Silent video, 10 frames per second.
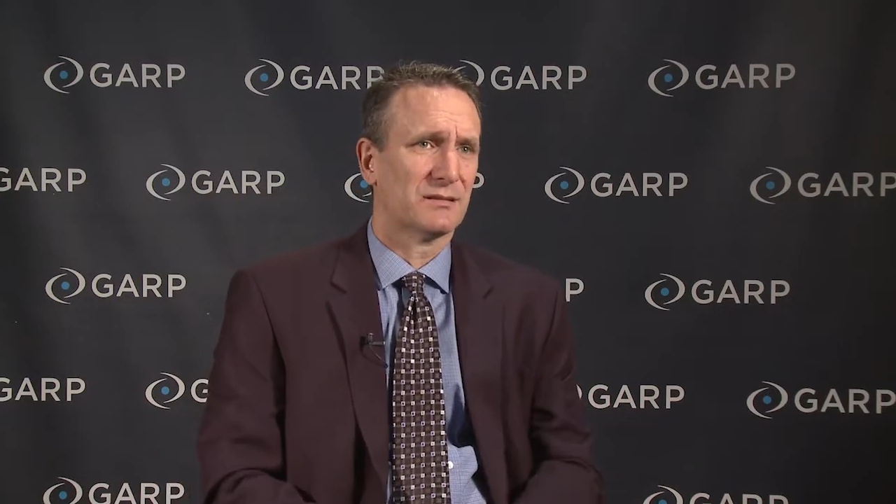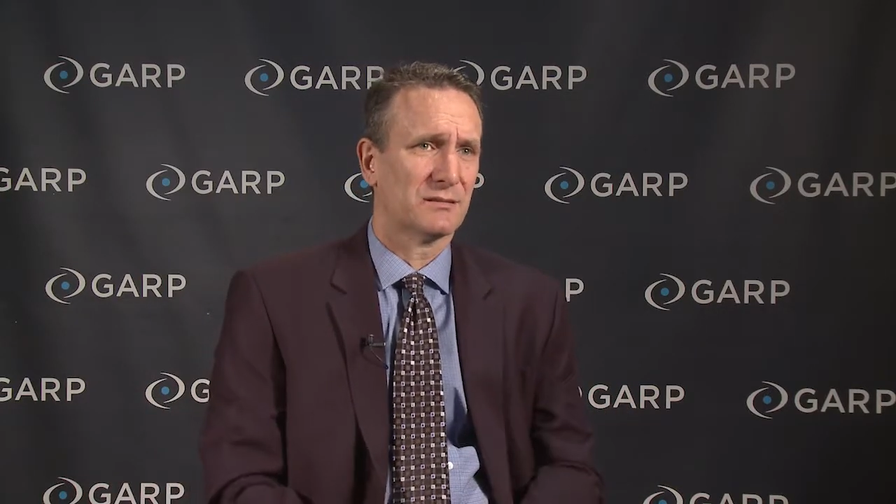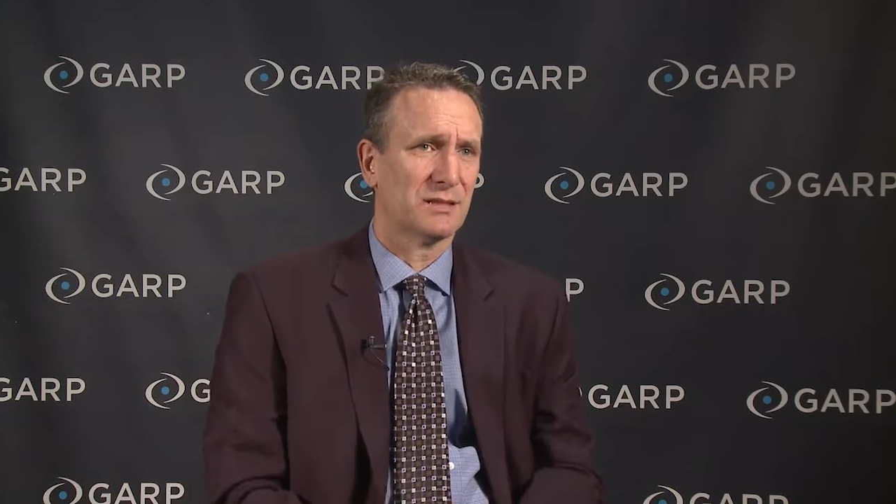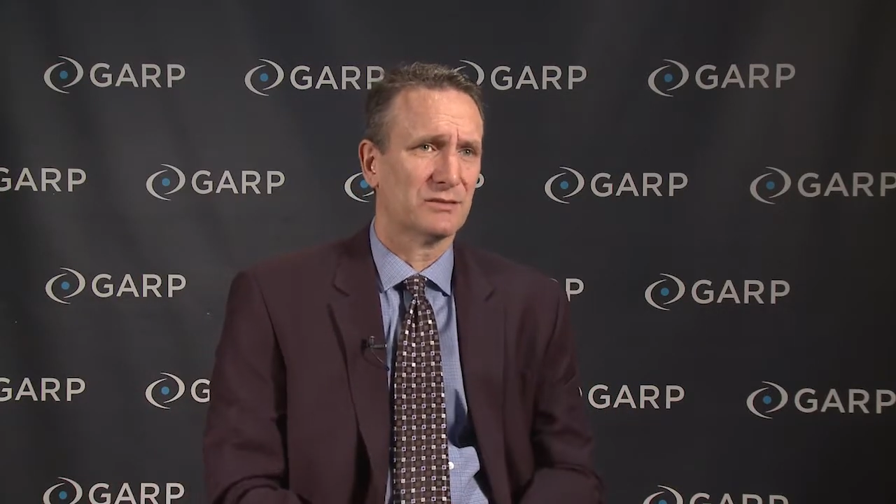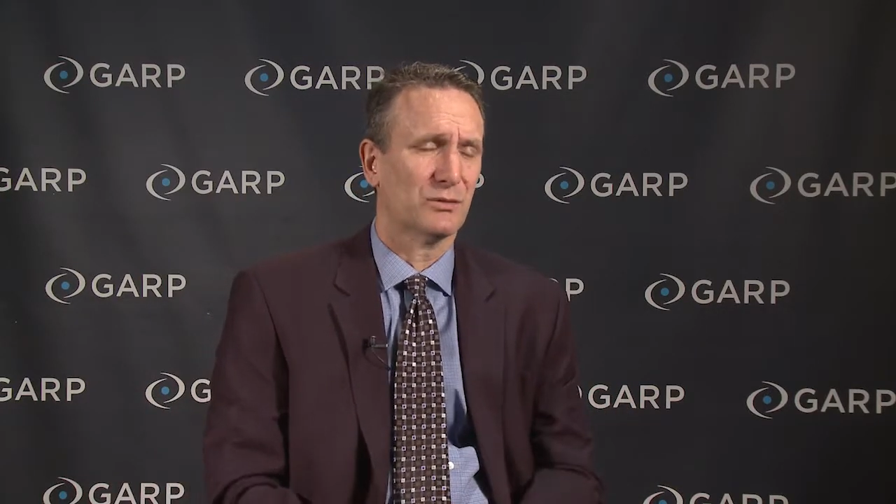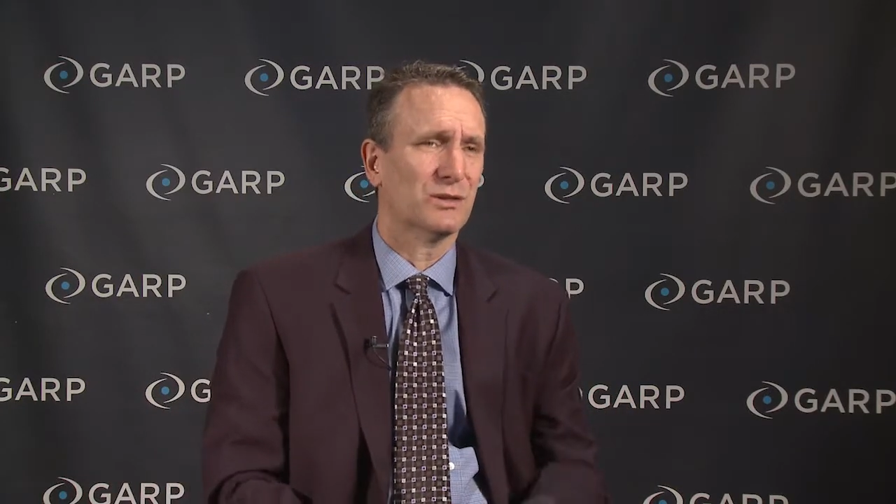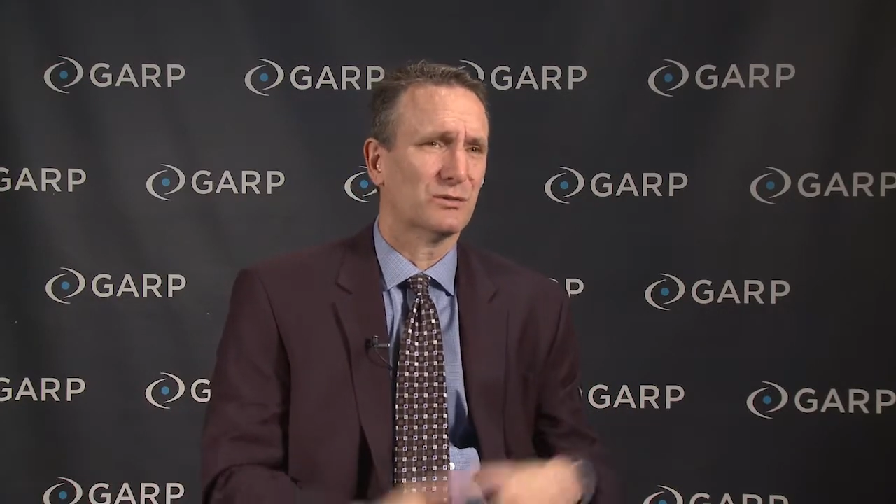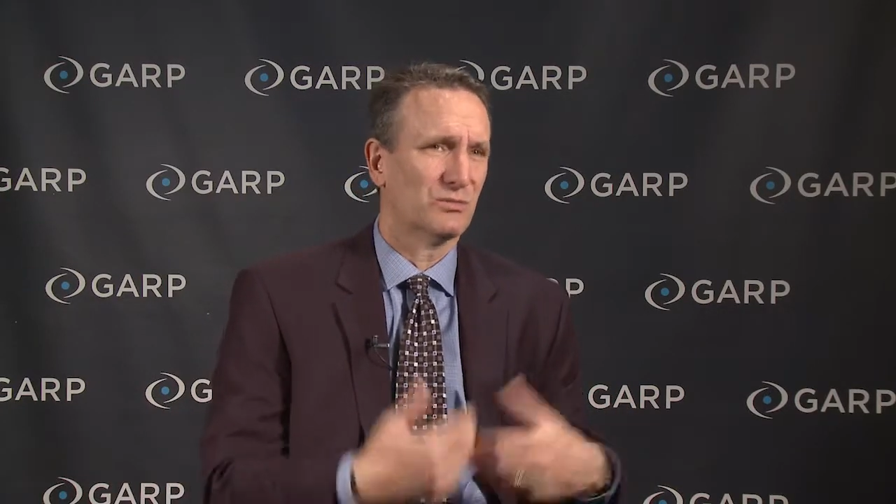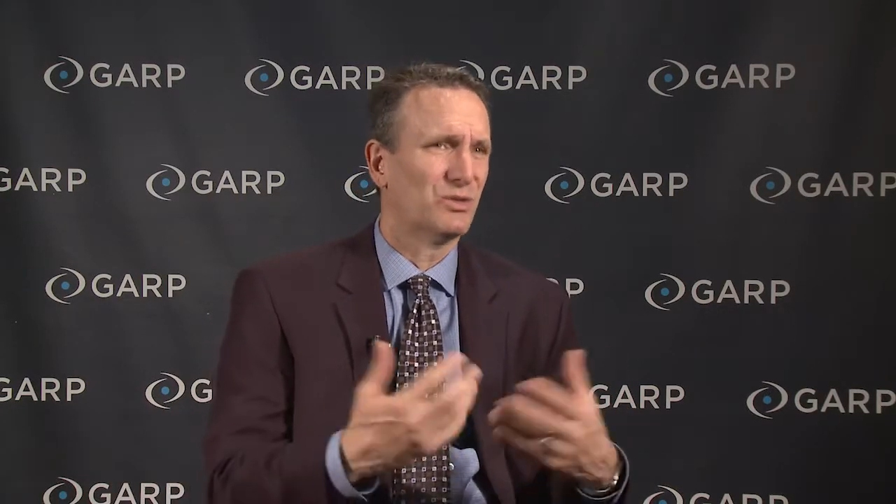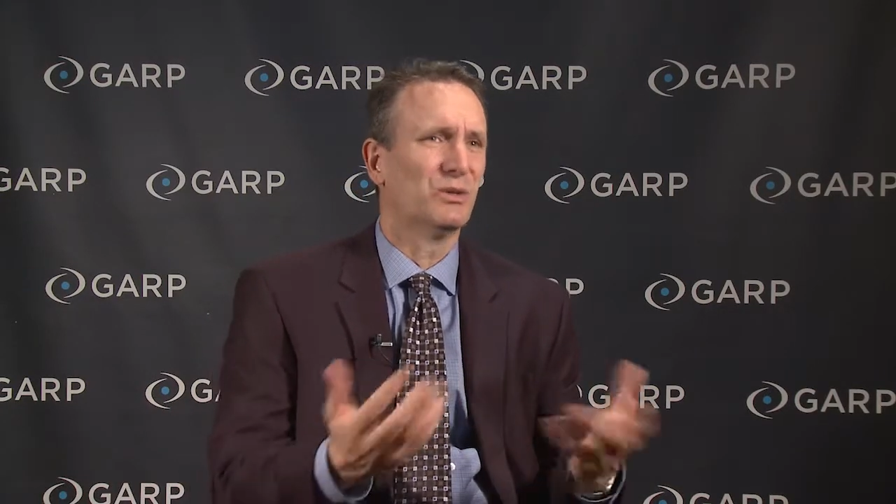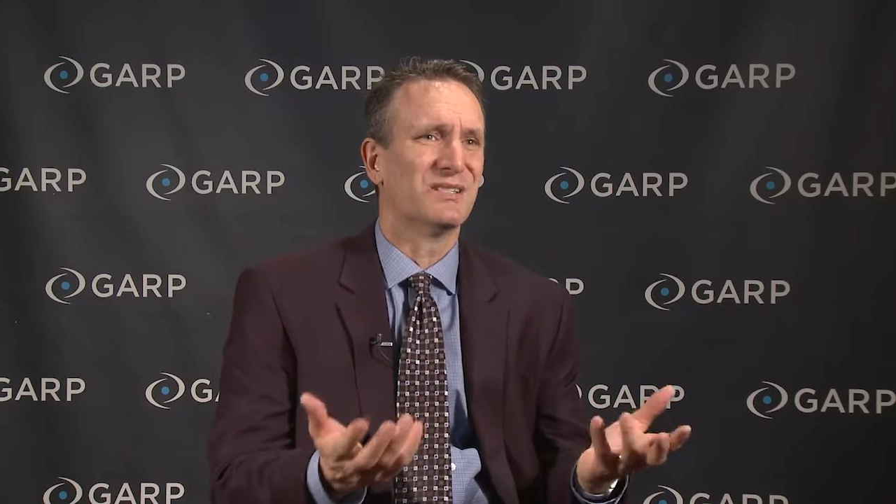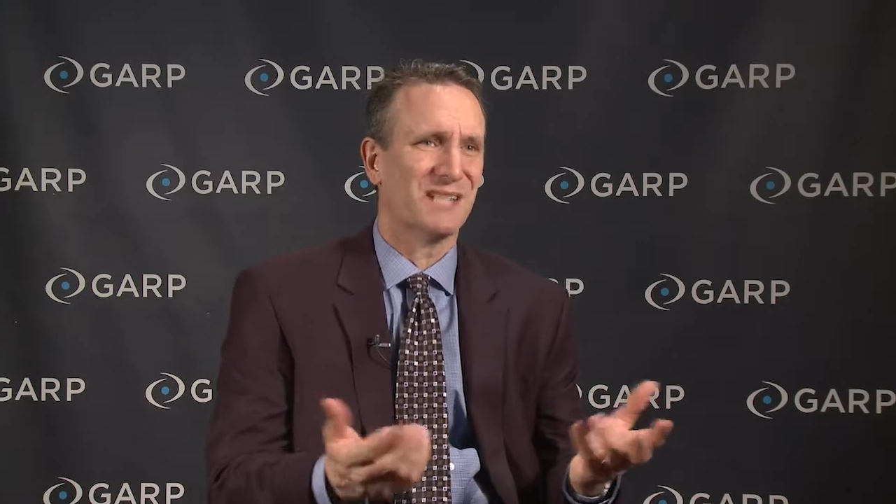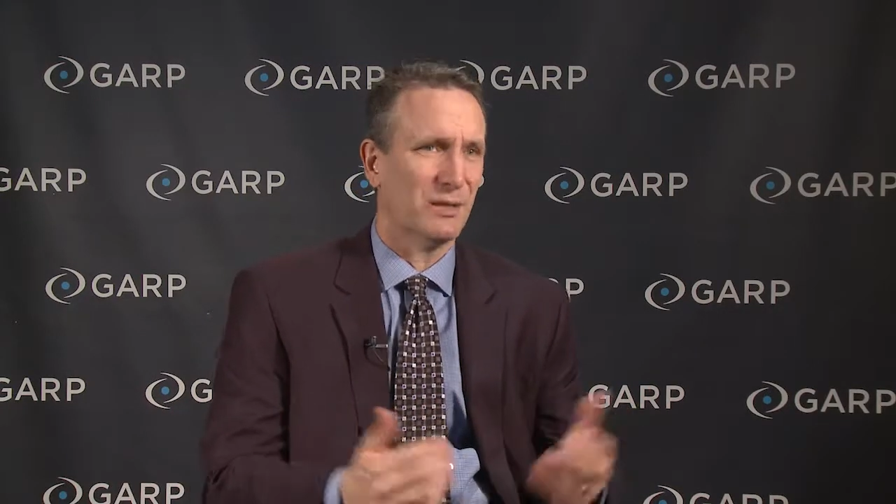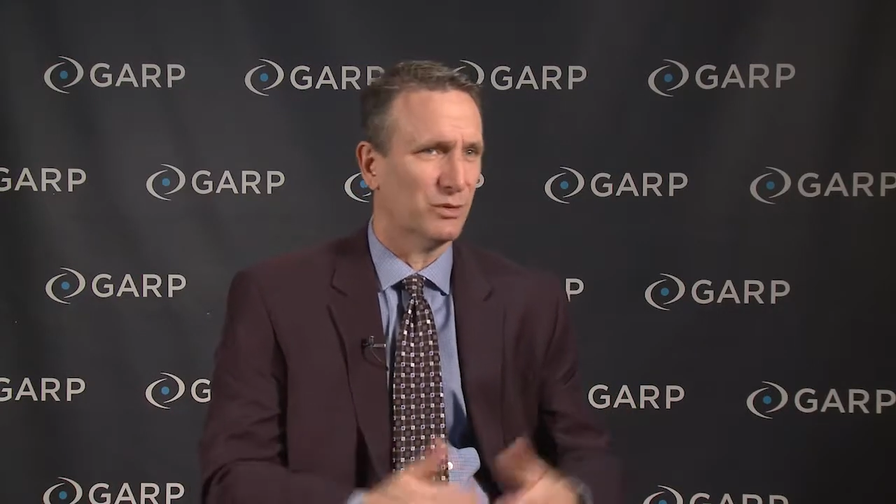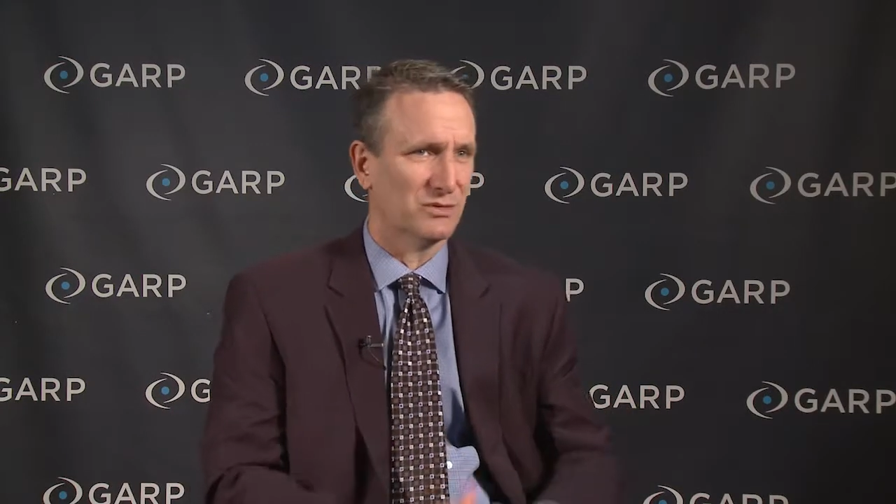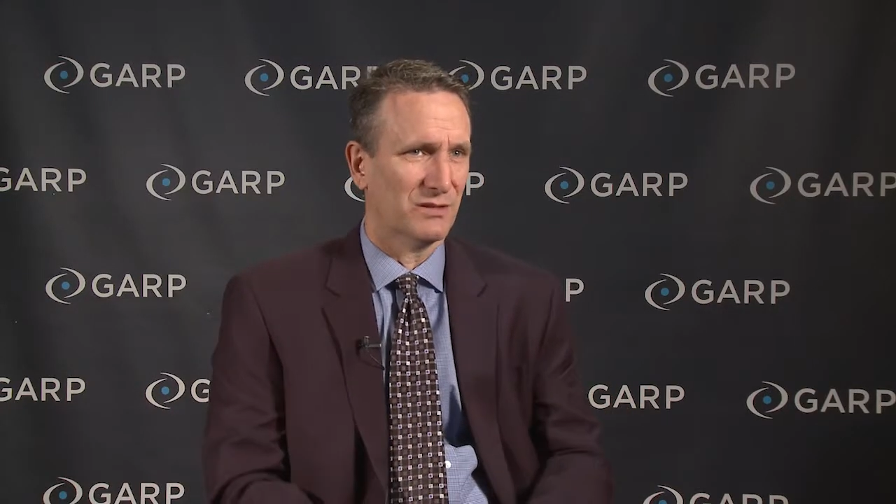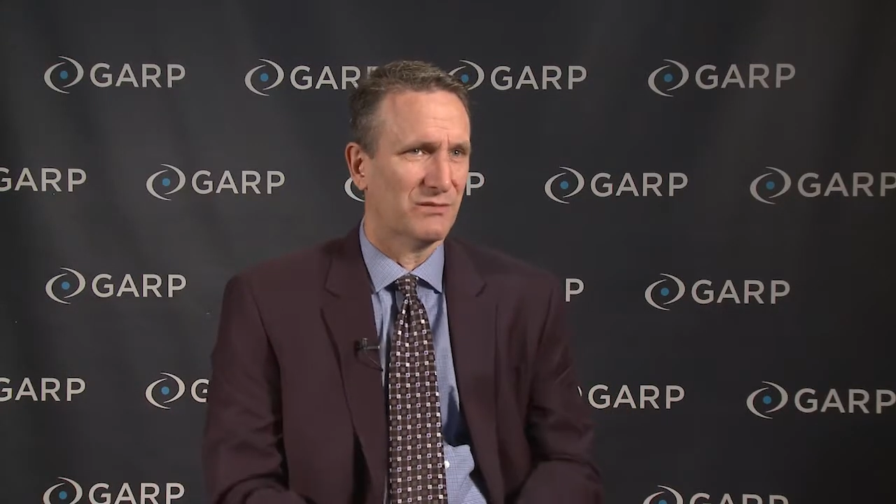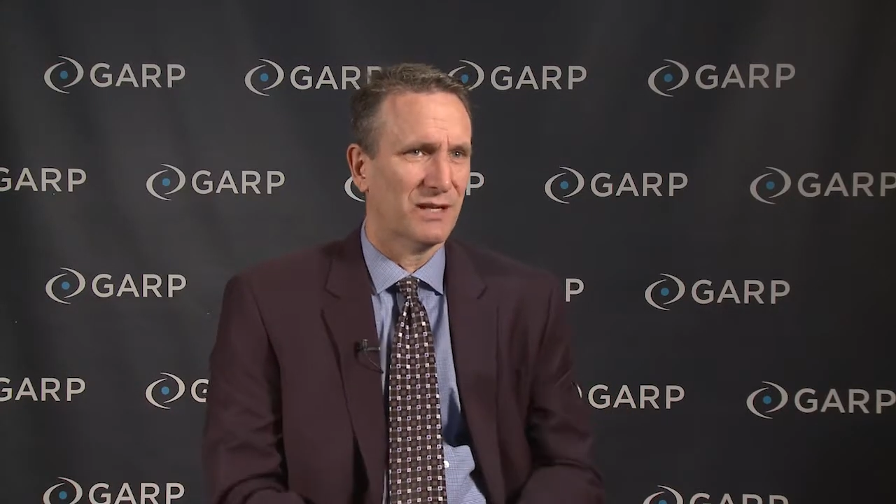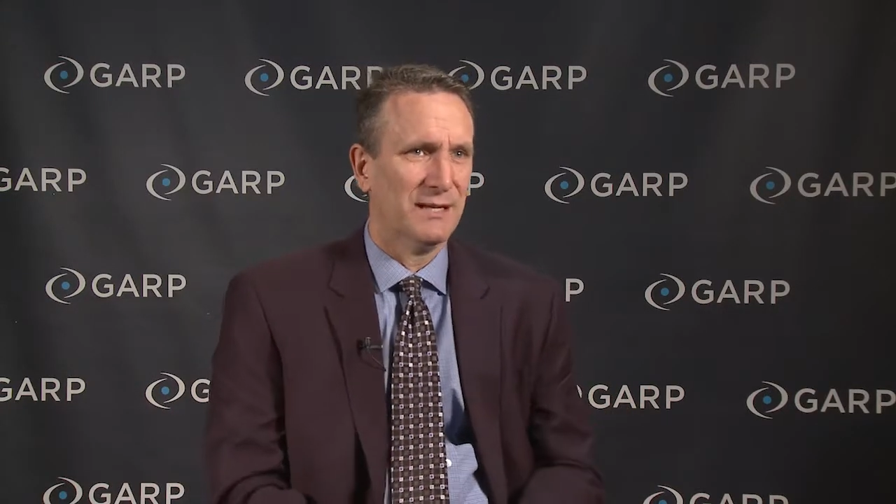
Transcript: Right? So those two examples of